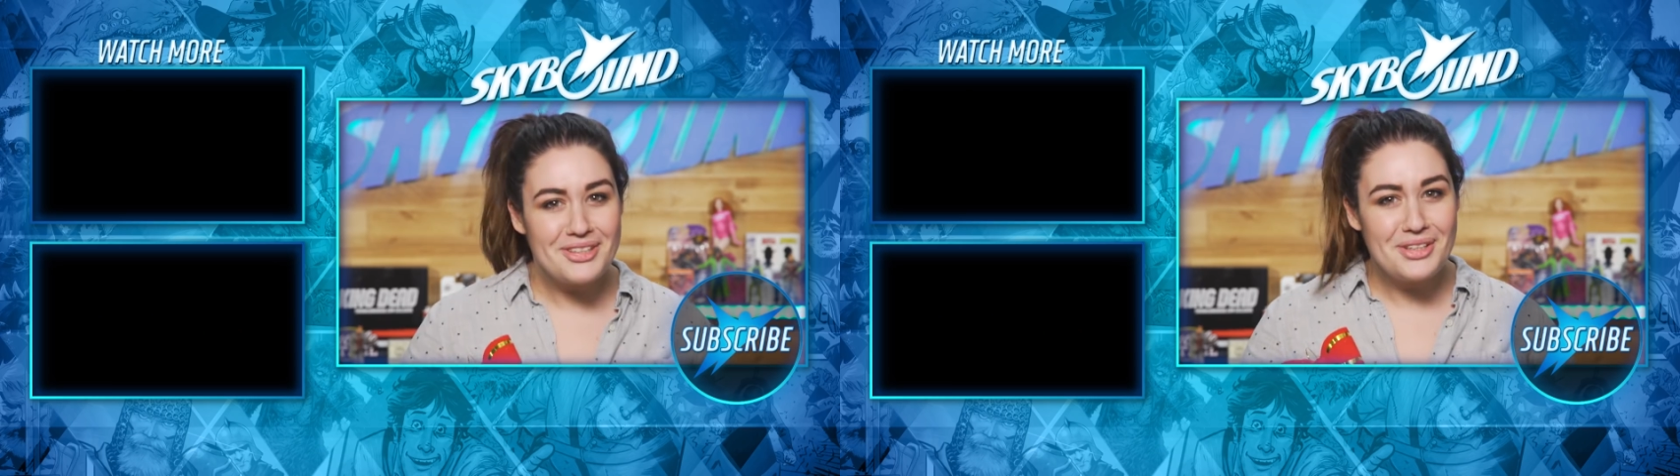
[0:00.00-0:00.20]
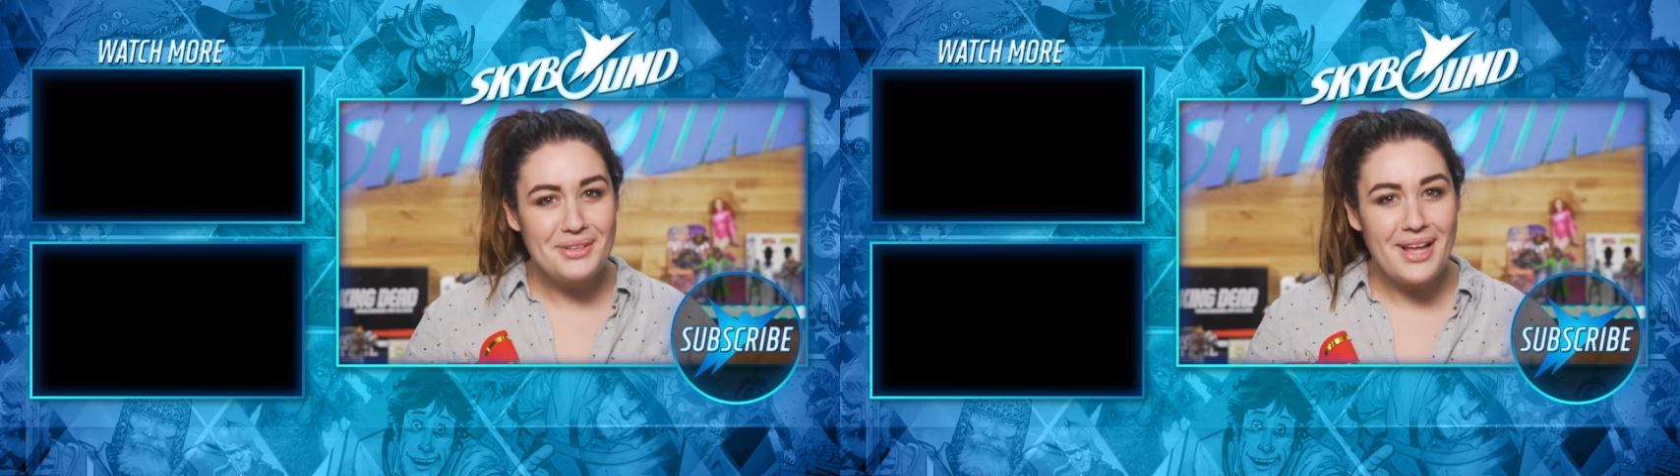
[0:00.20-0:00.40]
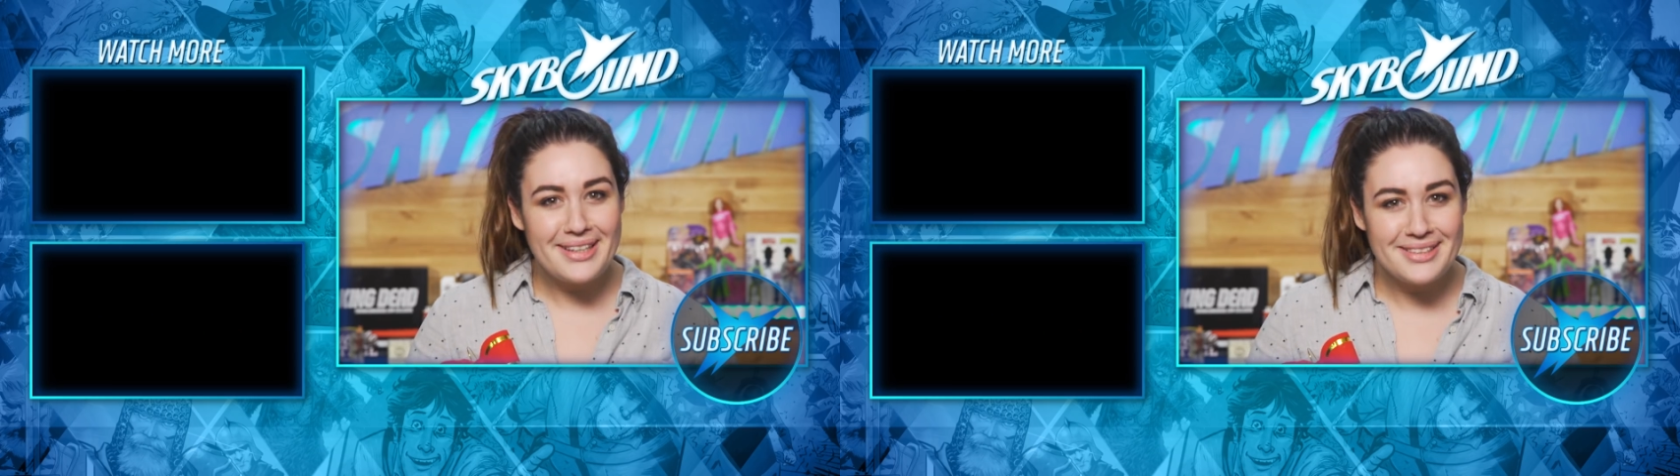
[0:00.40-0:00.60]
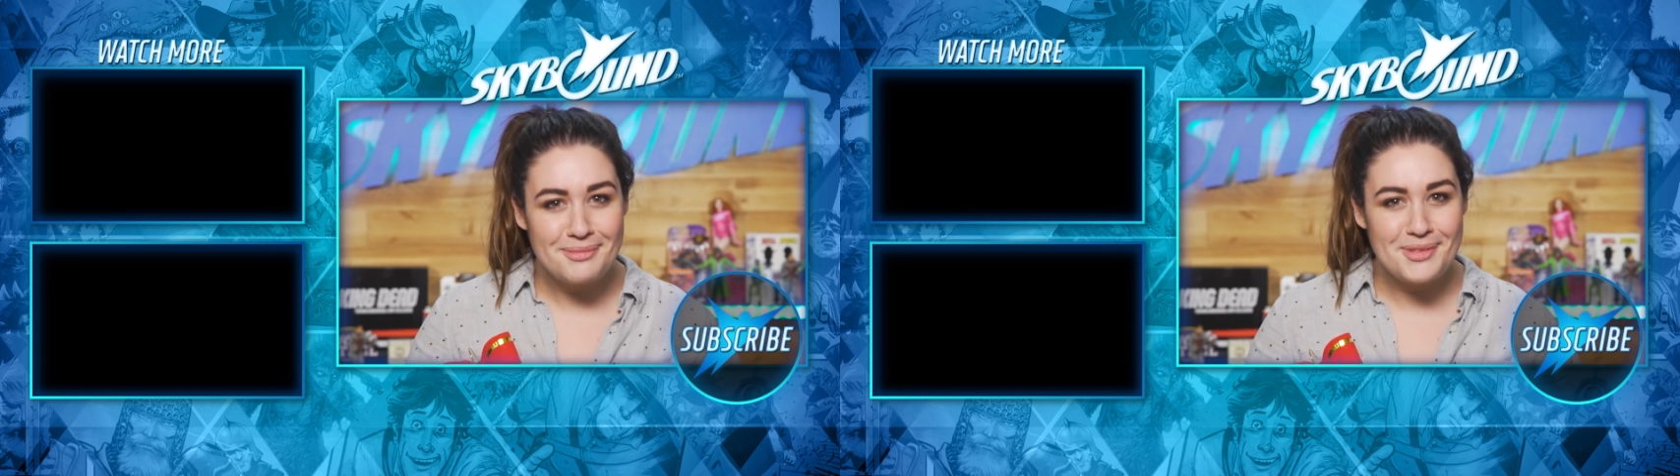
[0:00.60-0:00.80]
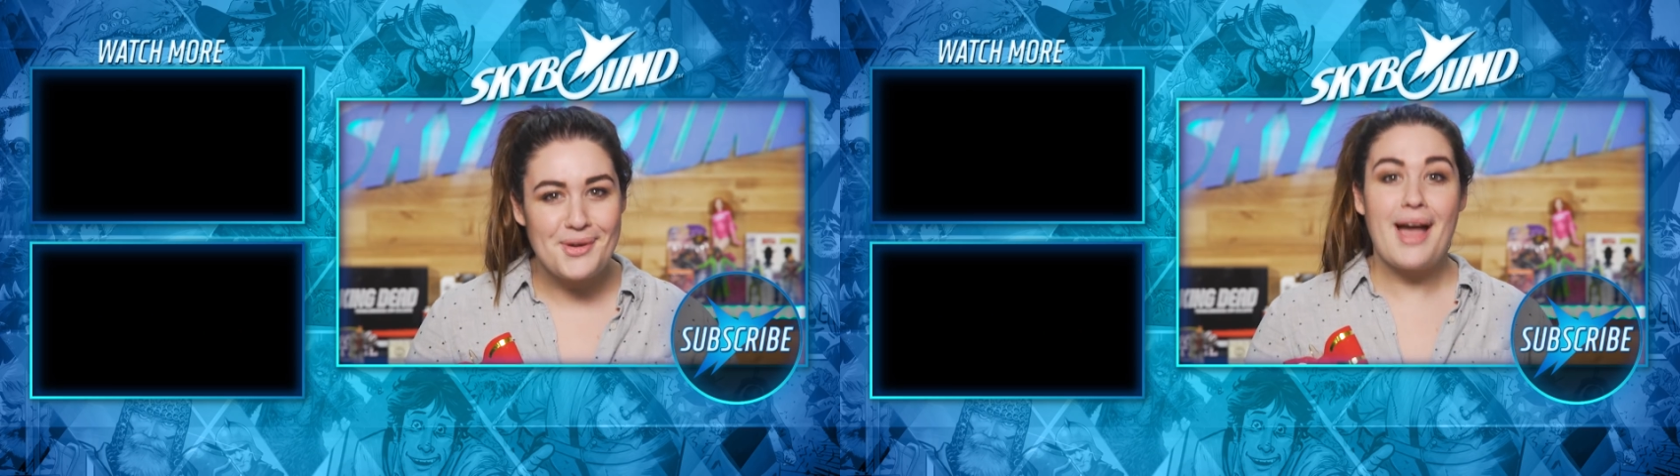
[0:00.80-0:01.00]
Make sure you like
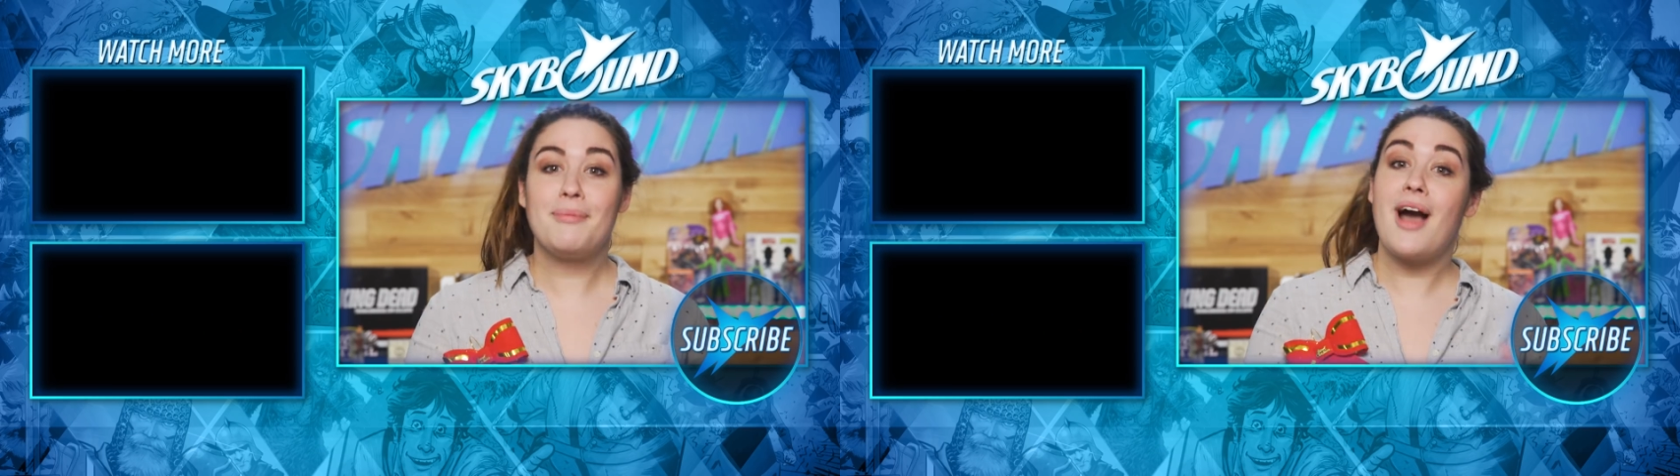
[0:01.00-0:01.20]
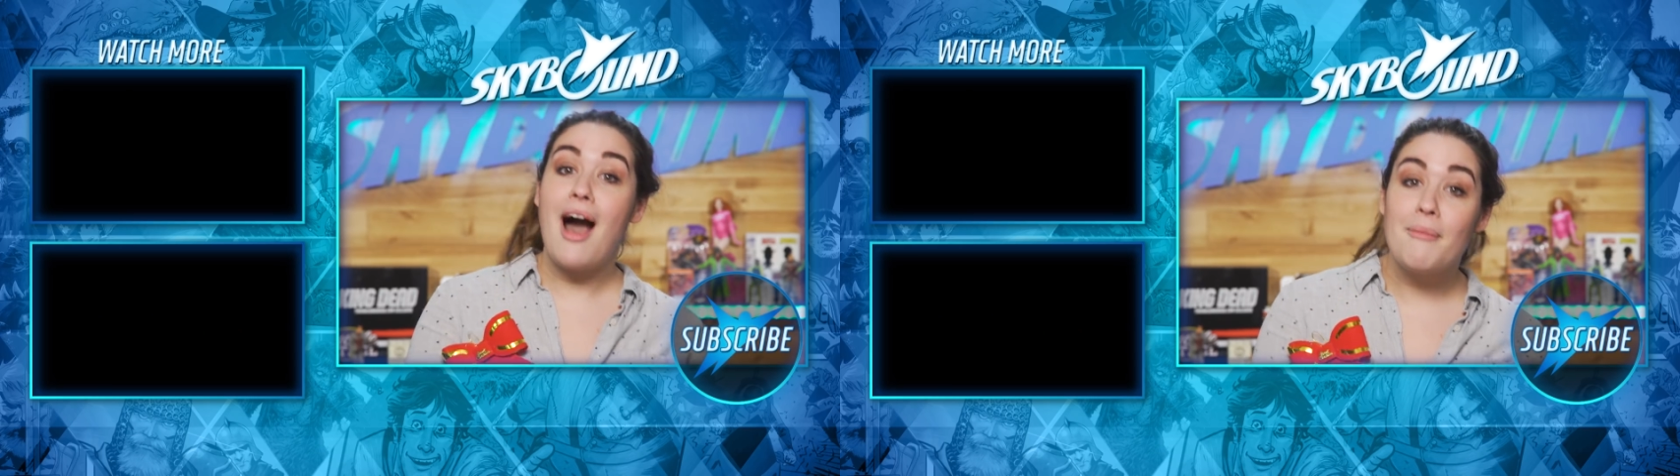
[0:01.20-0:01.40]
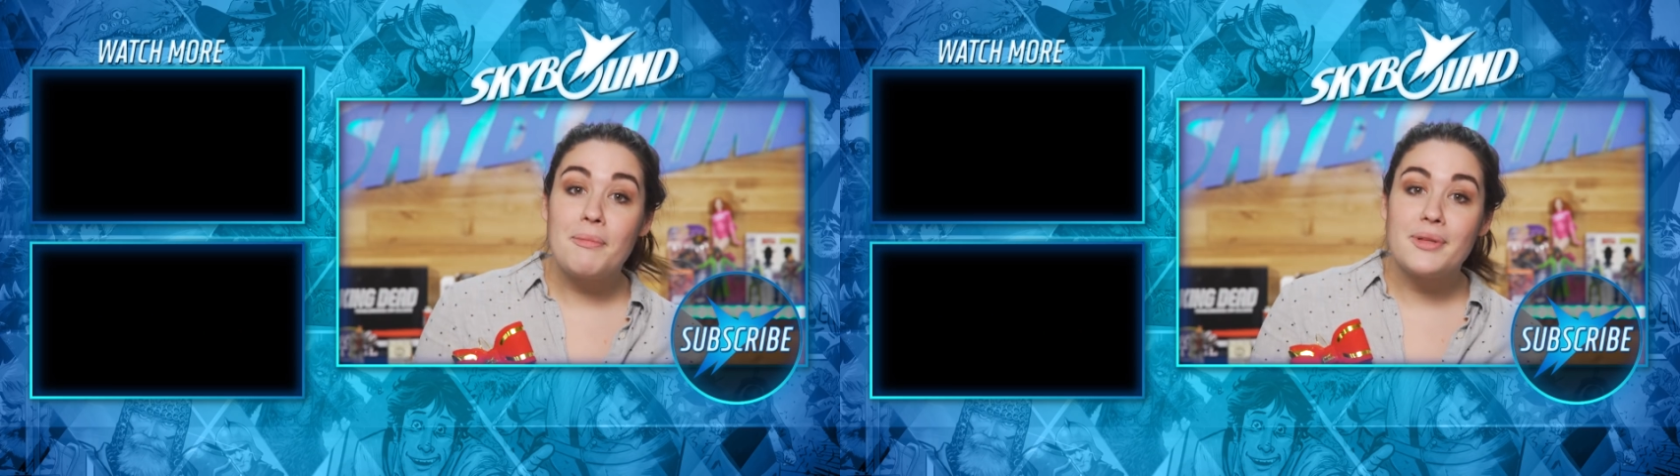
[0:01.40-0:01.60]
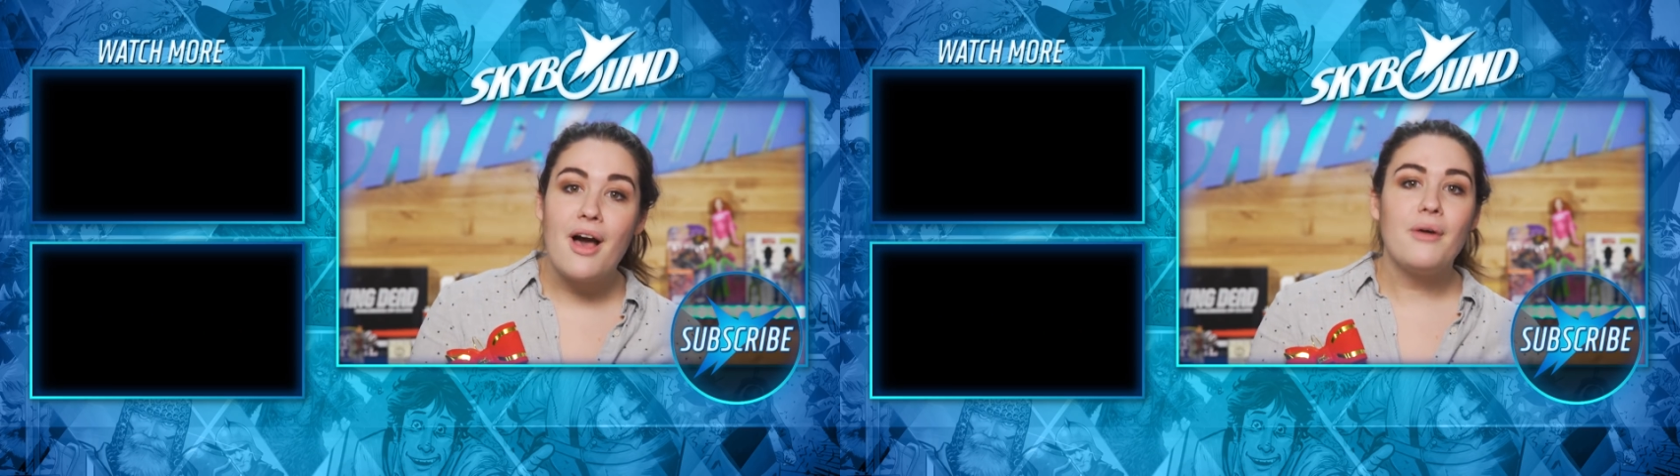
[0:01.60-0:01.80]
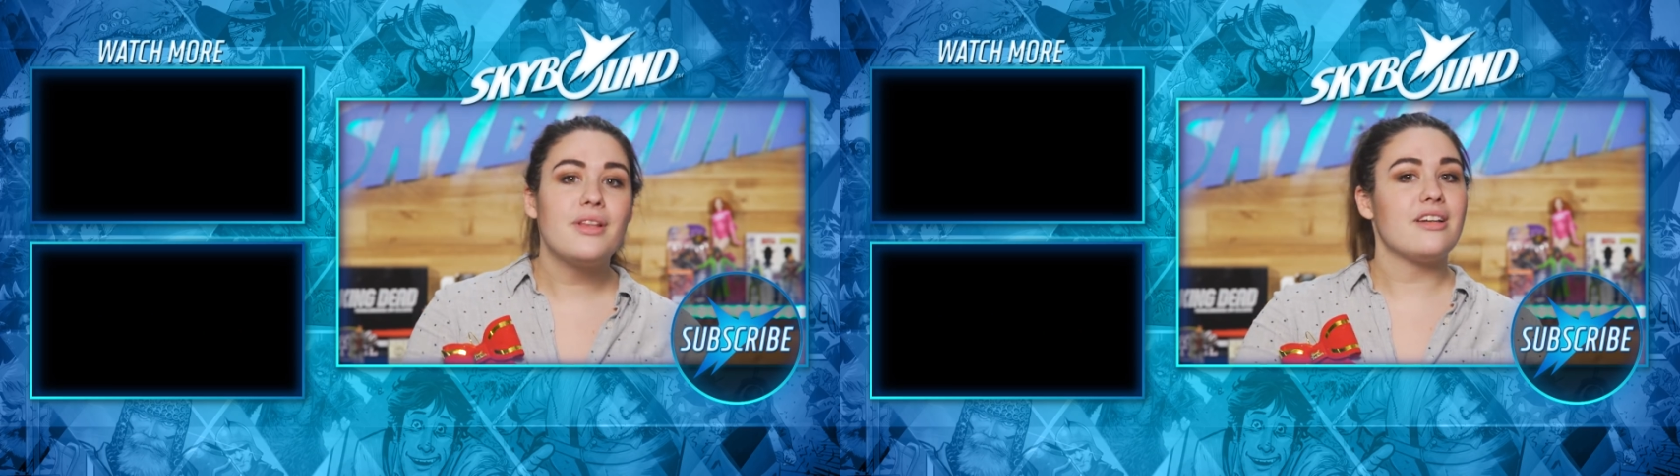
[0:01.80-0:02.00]
and subscribe, comment below,